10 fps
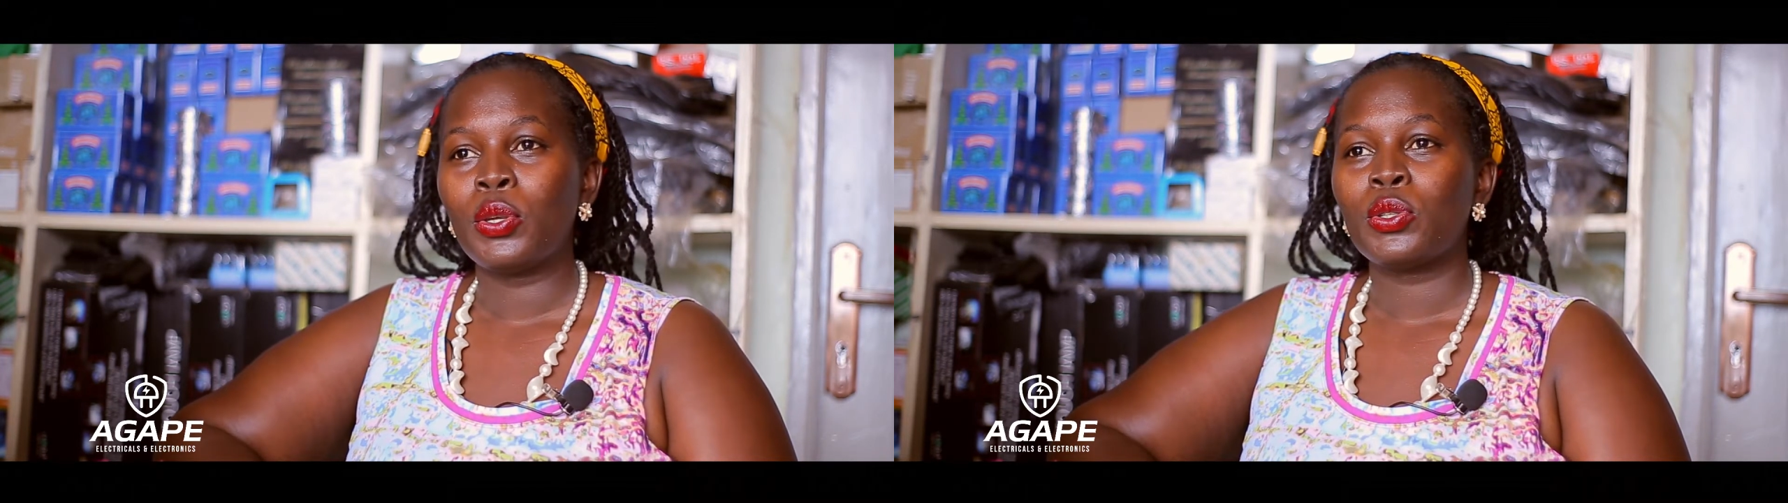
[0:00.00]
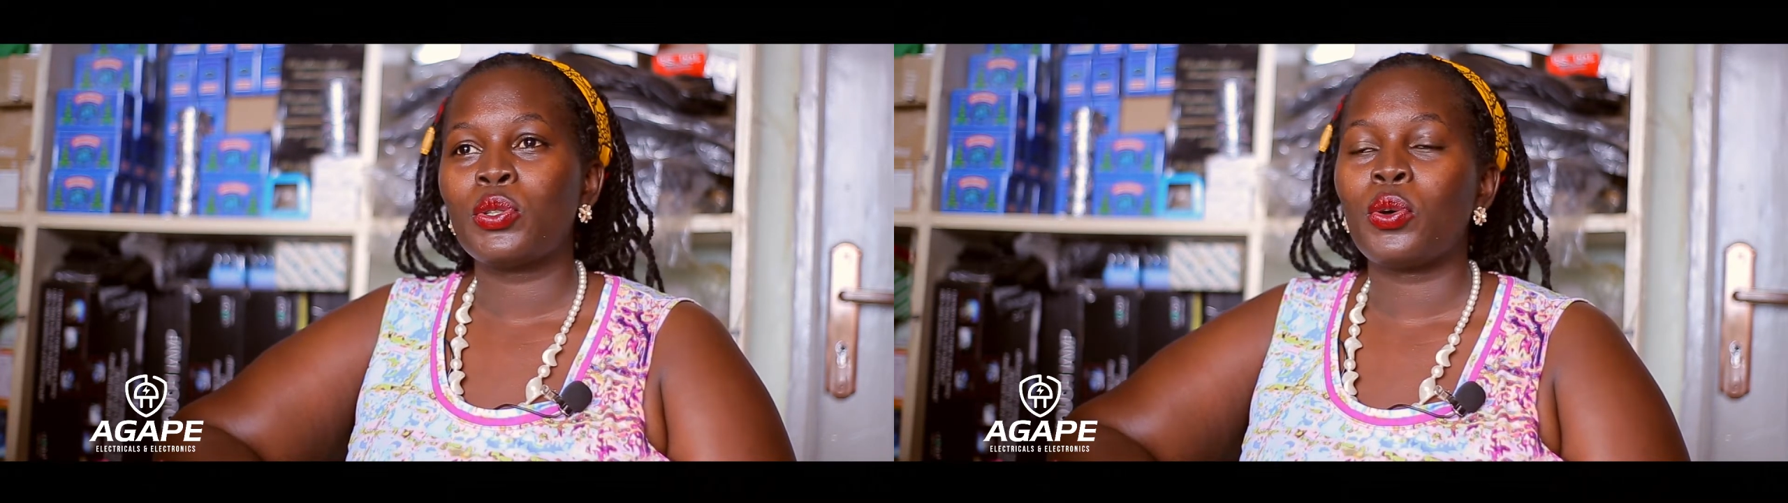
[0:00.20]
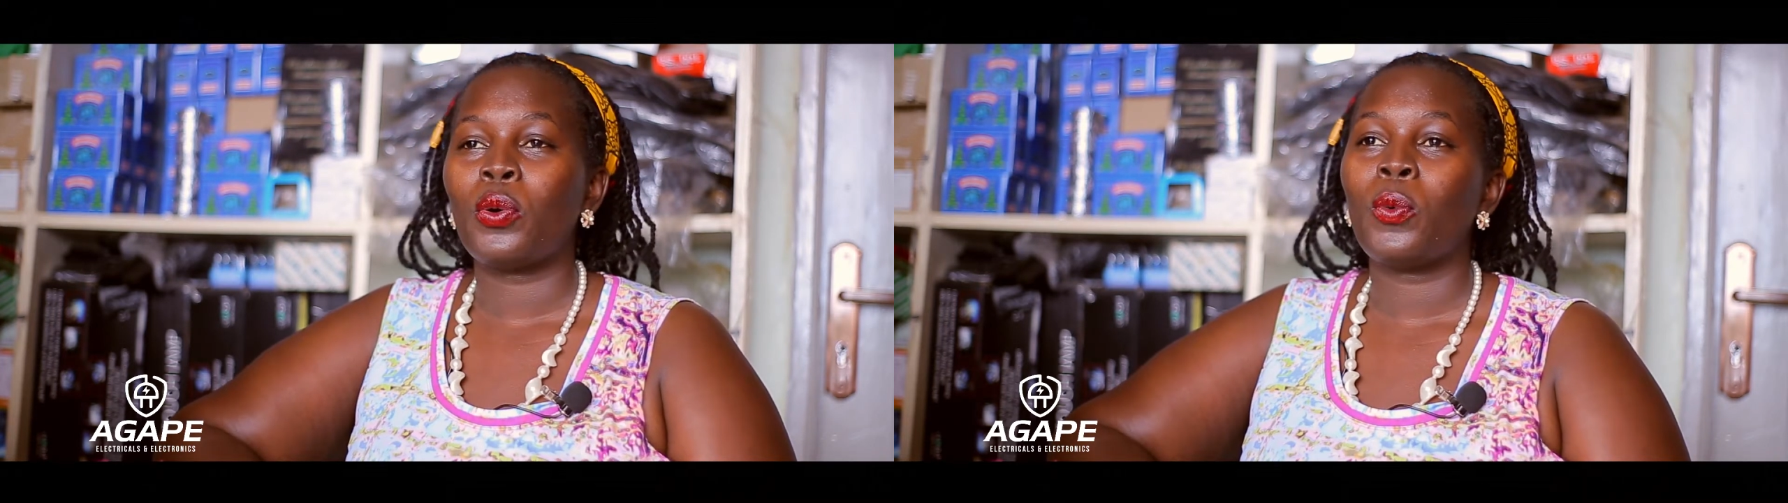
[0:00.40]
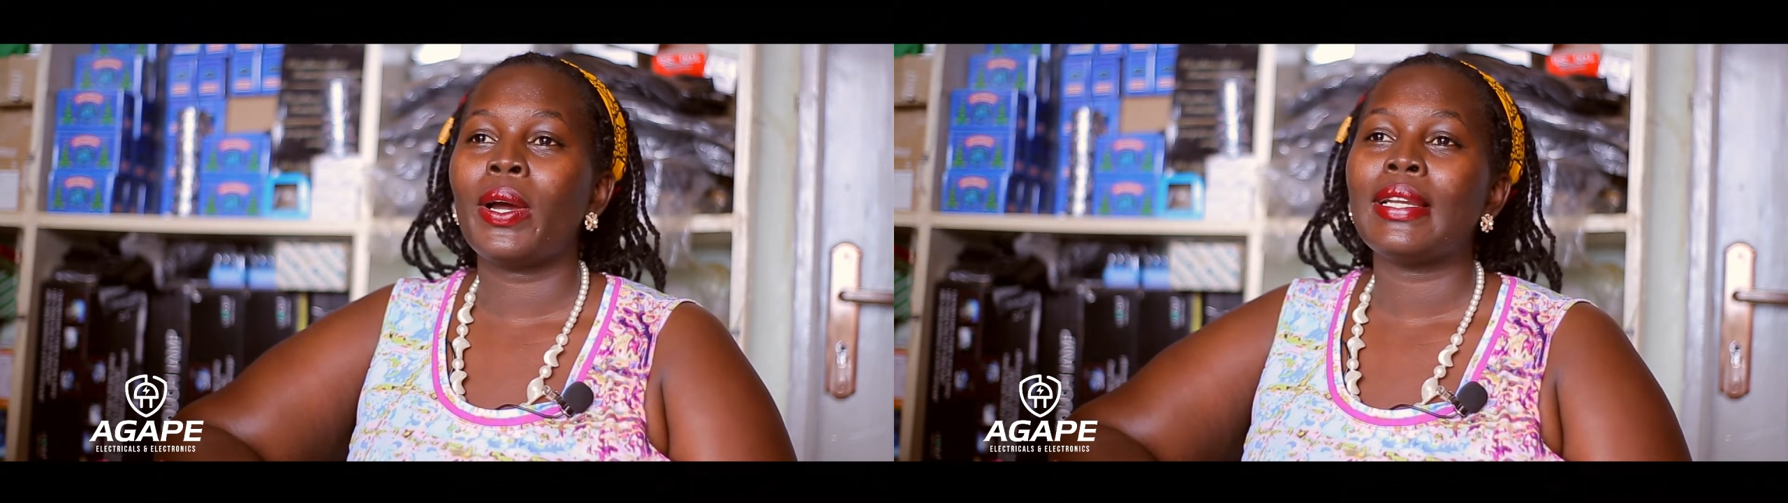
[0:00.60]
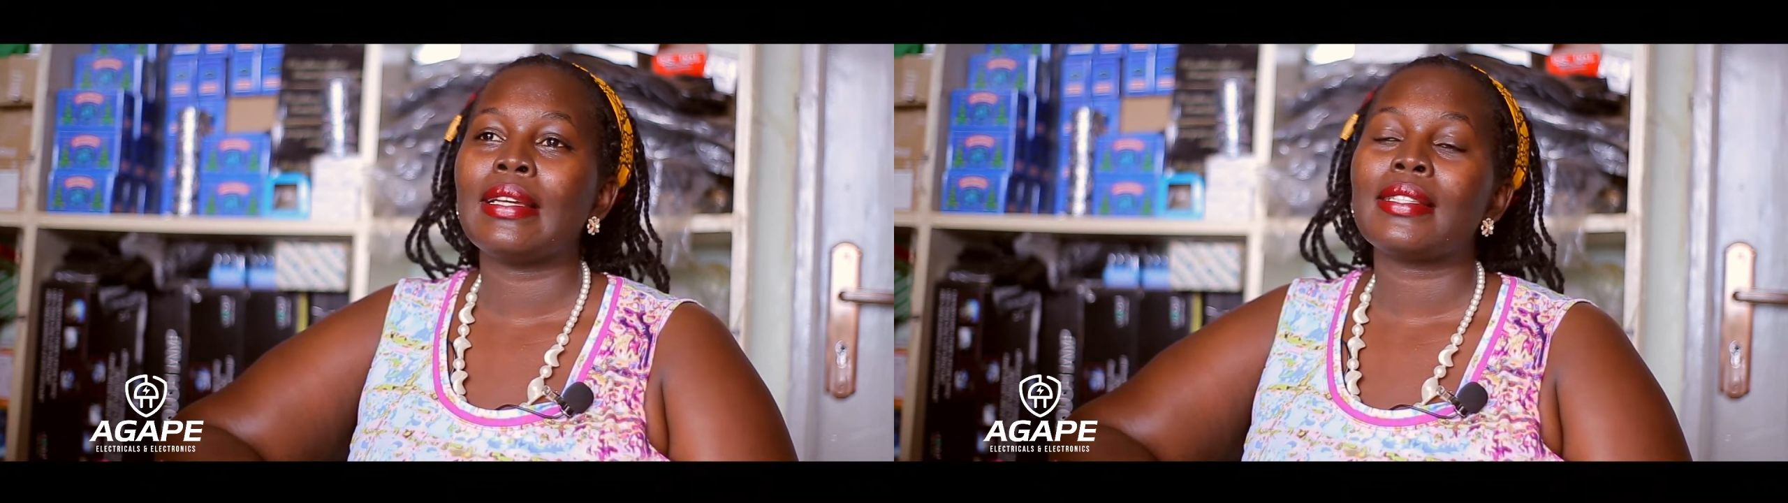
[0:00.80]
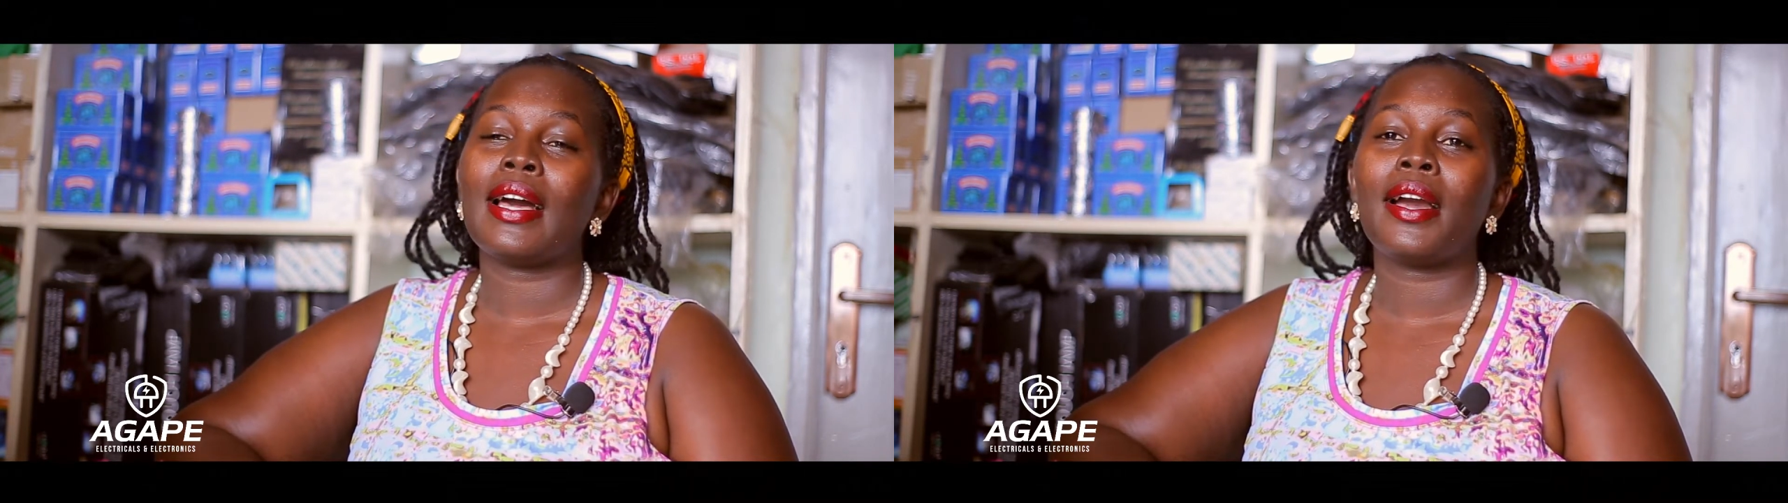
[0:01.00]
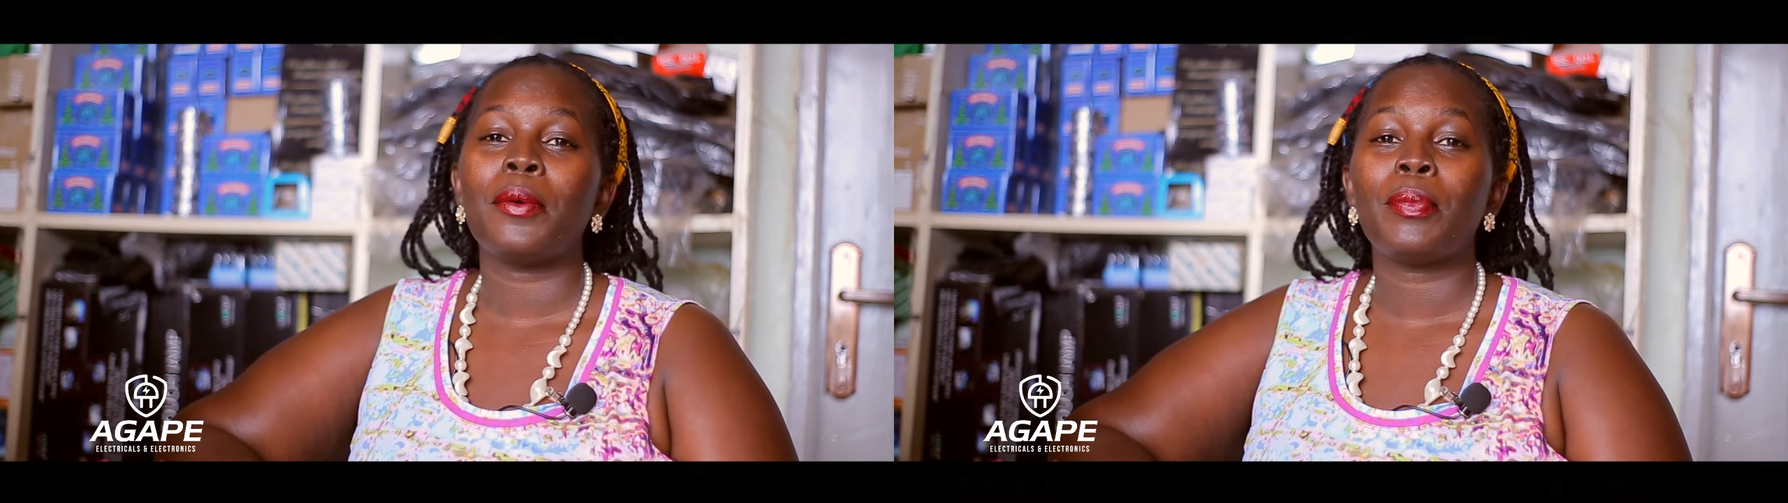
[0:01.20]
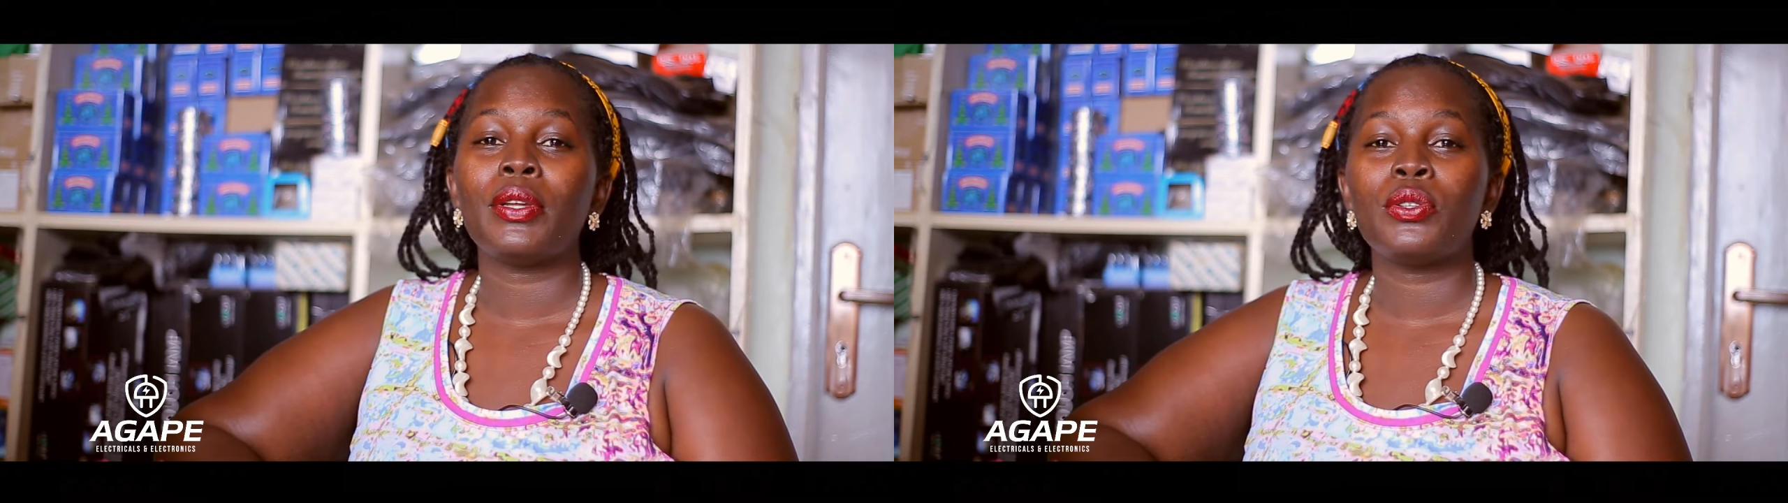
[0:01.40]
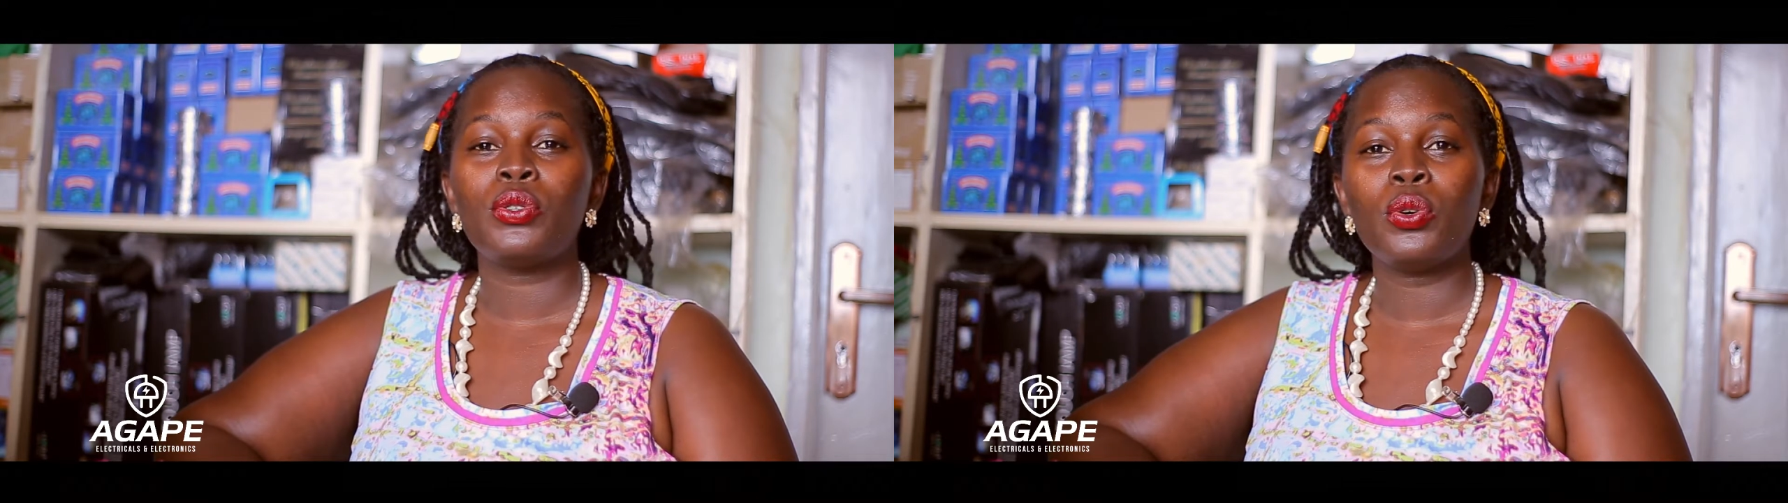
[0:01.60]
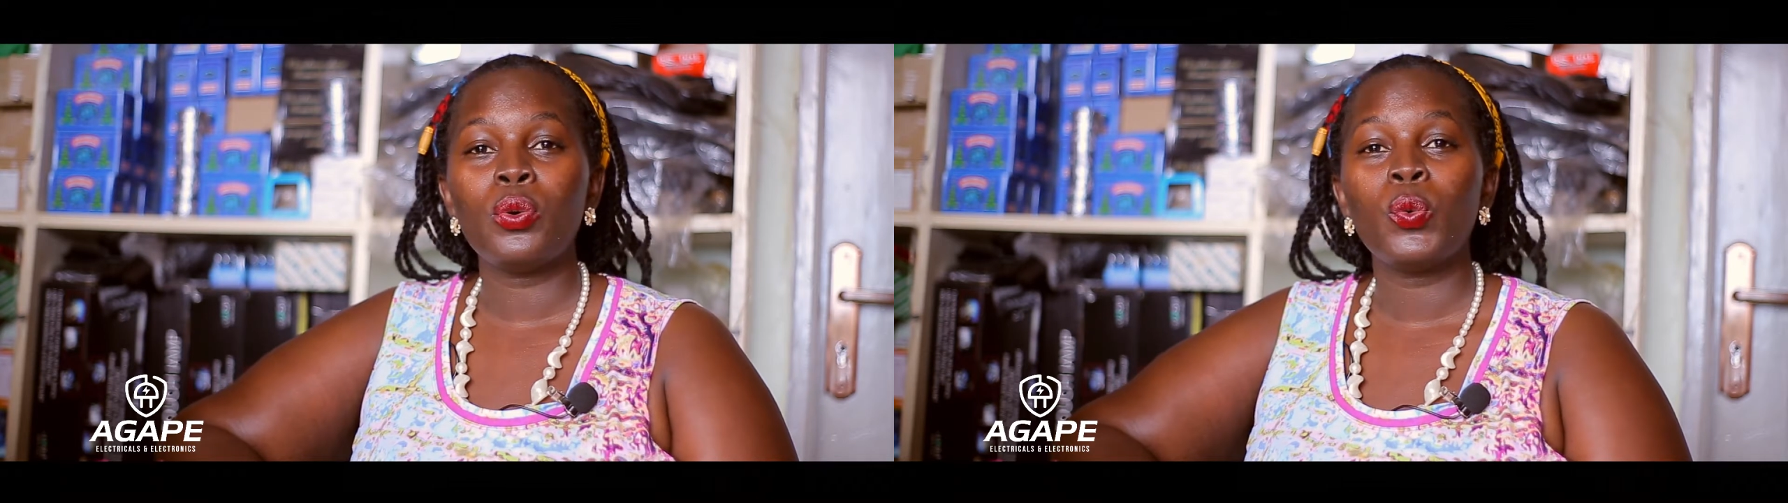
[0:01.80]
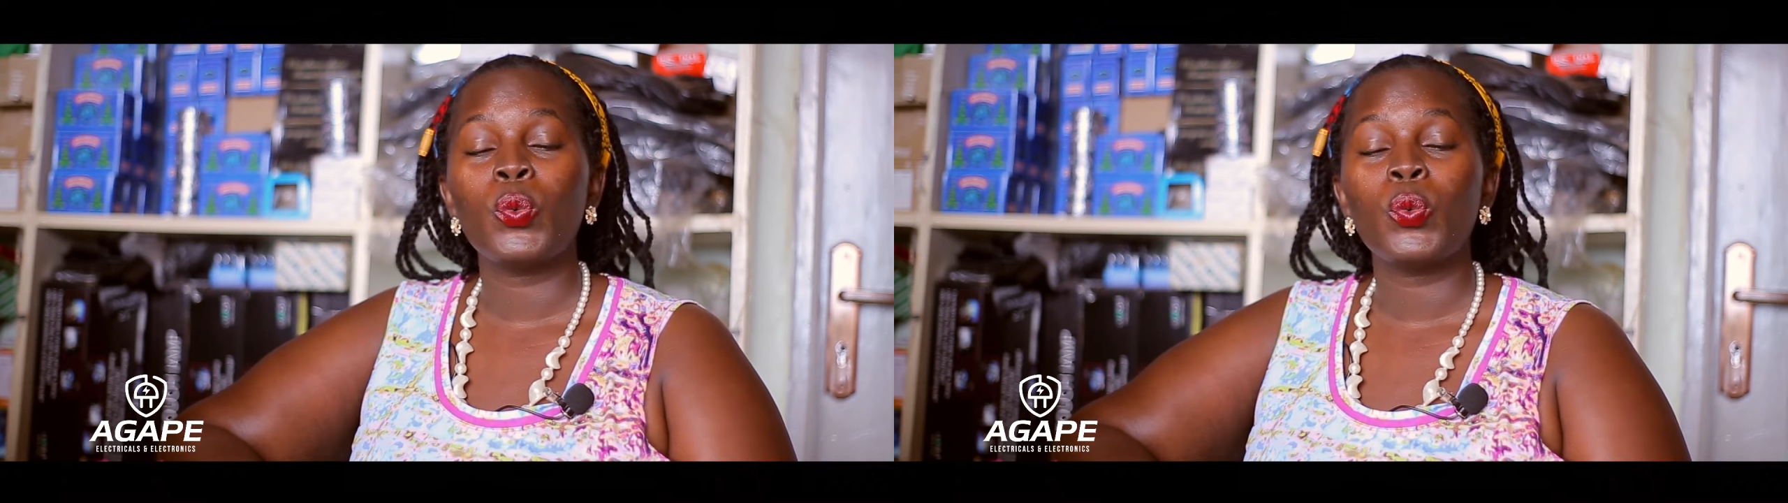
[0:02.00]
So what does Agape do?